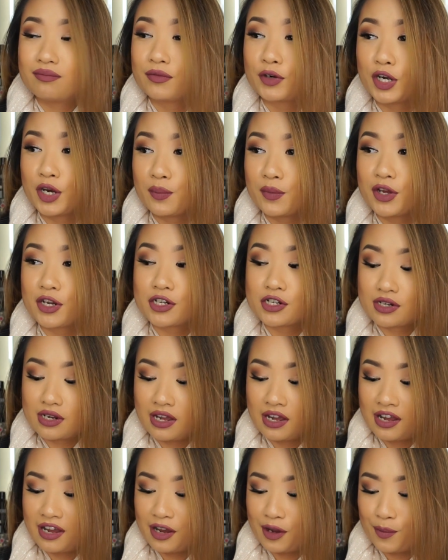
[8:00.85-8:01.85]
pretty much.
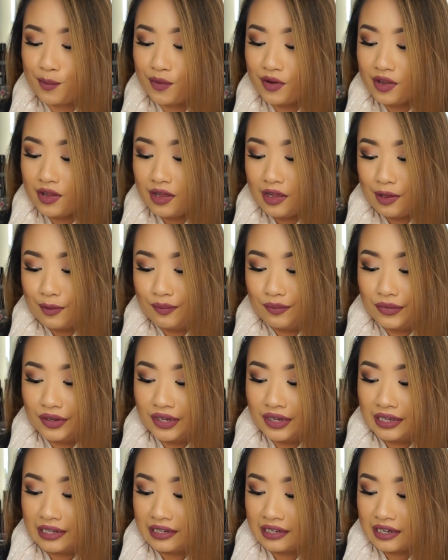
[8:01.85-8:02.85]

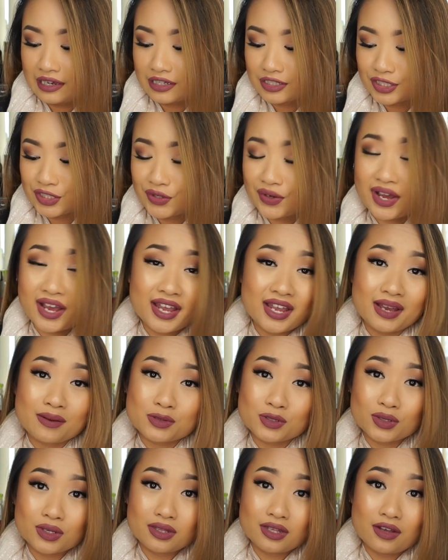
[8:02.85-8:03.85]
But yeah, so I
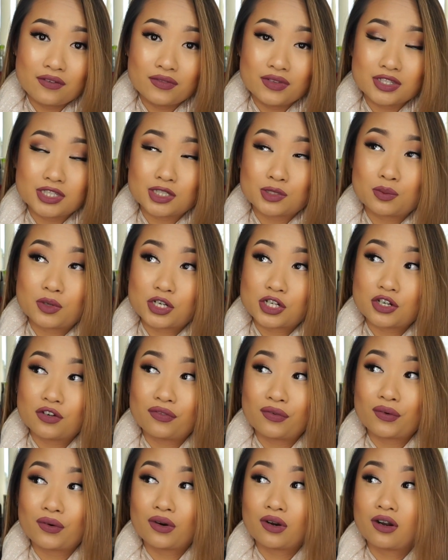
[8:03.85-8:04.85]
absolutely love this, especially
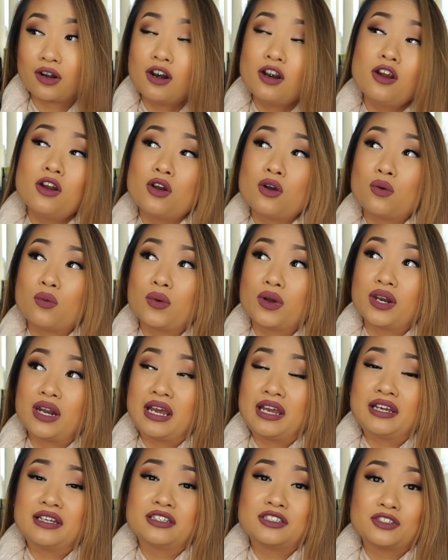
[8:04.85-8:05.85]
for when
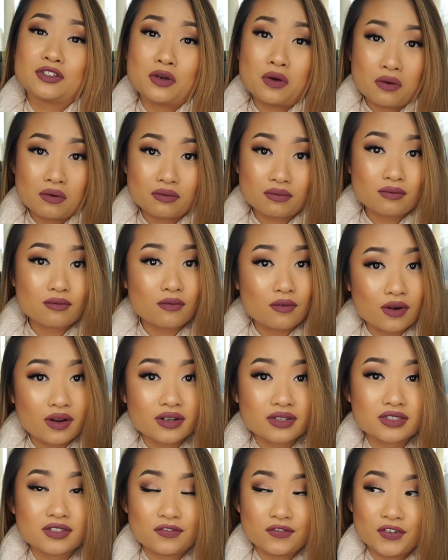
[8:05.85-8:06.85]
I don't
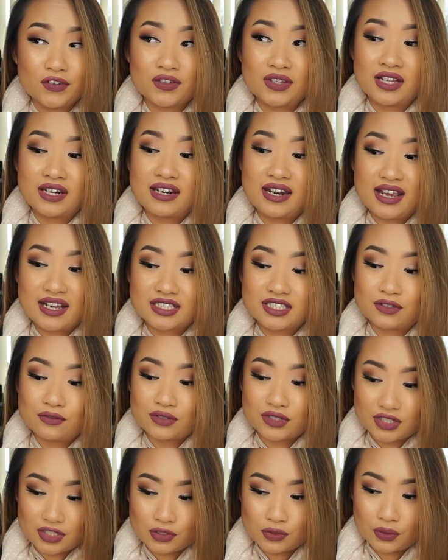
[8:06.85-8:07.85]
want to feel that nasty
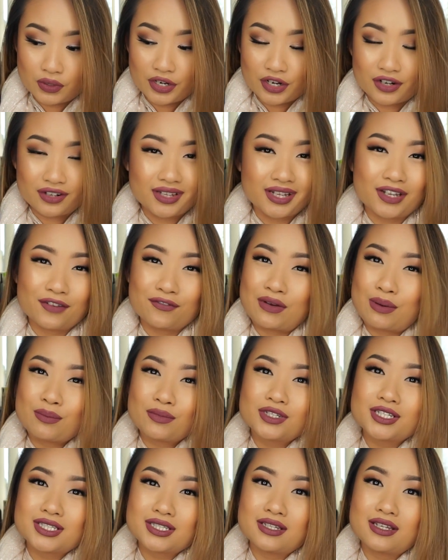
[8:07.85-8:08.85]
residual hair. Like if
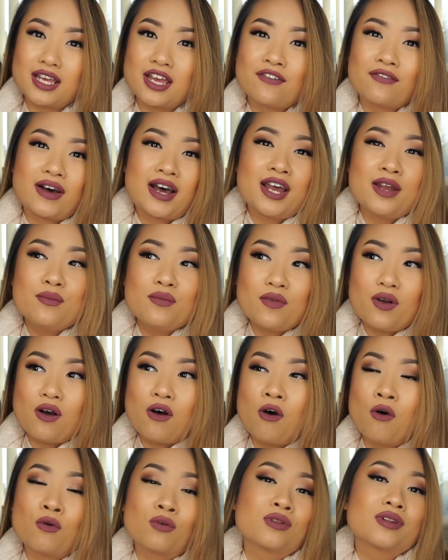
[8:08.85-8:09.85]
I'm
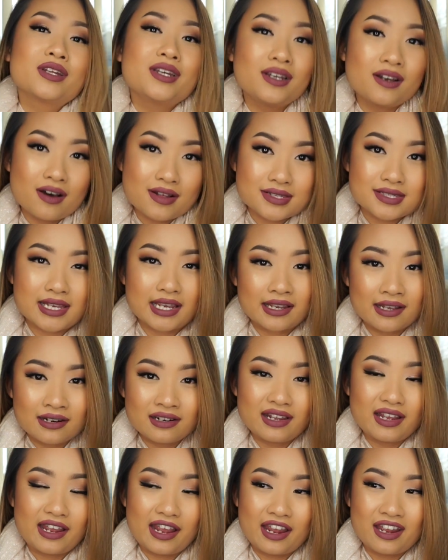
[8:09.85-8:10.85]
only on second
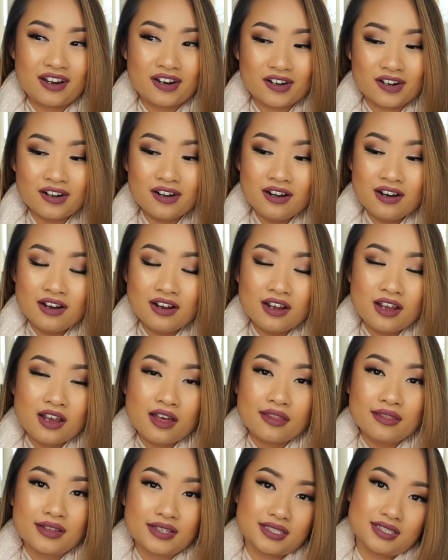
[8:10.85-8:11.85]
day hair,
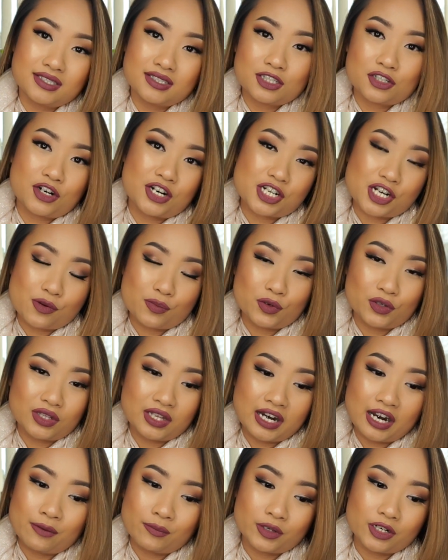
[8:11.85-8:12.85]
this is the dry shampoo
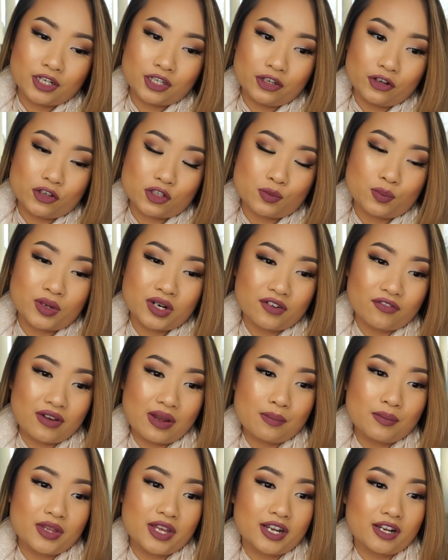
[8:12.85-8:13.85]
that I'm gonna use. But if
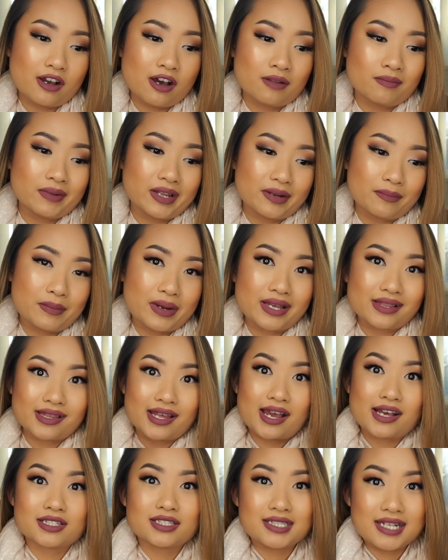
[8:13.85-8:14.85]
I'm like on like my
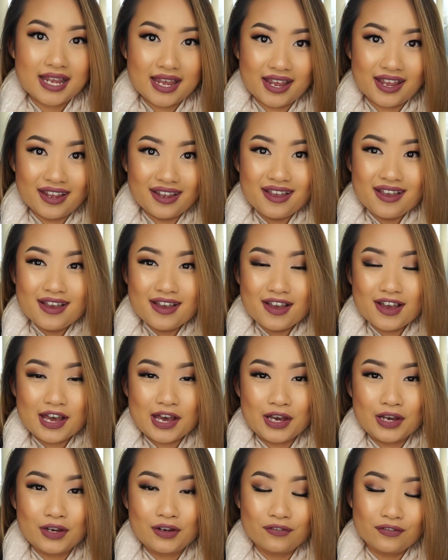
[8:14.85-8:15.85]
last day
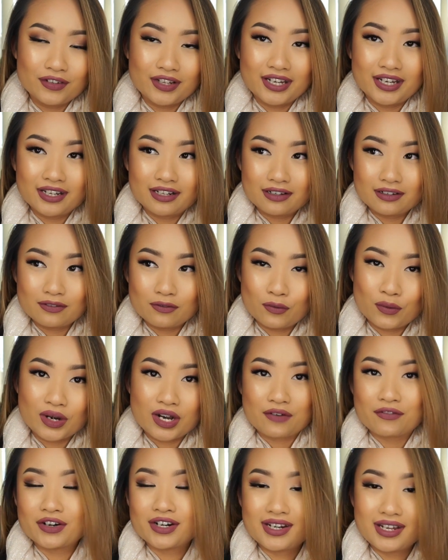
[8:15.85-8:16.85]
of like
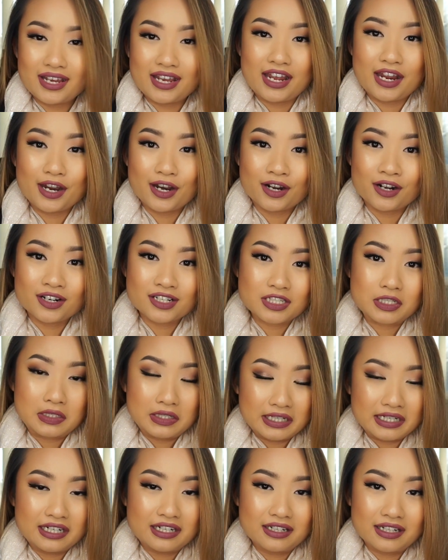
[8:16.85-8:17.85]
whatever day hair until
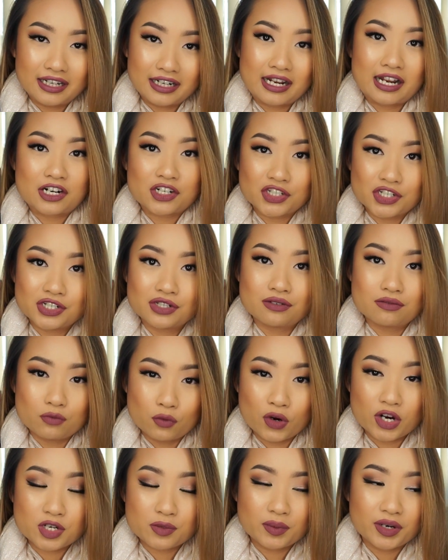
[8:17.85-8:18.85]
I need to like actually
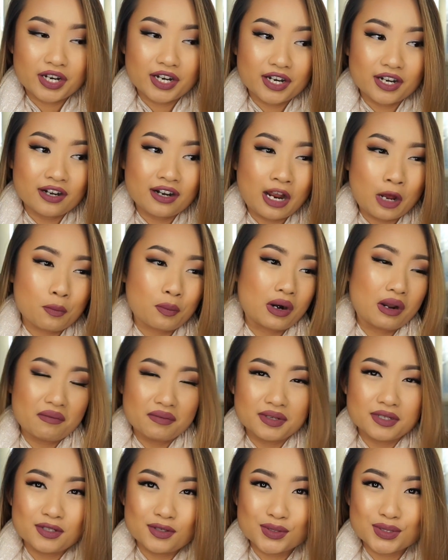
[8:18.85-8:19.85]
wash my hair, I'll
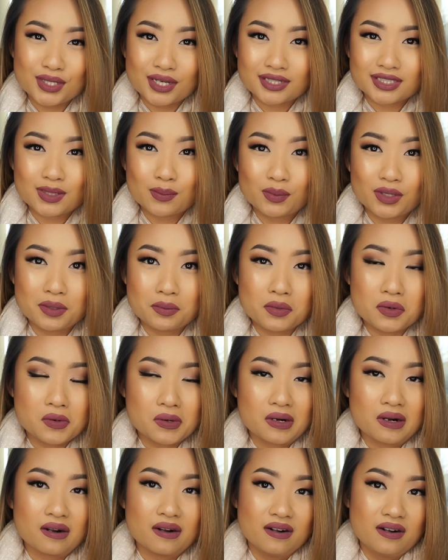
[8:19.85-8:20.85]
probably use like something
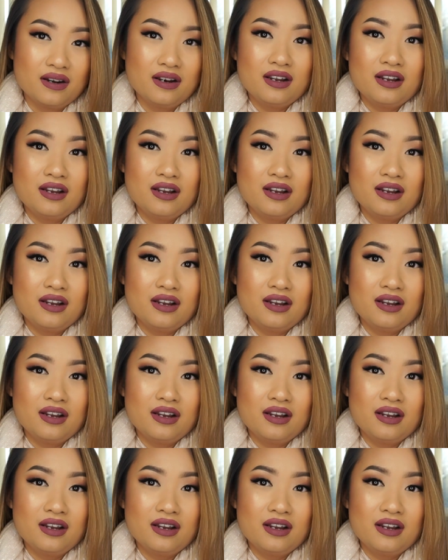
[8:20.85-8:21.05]
more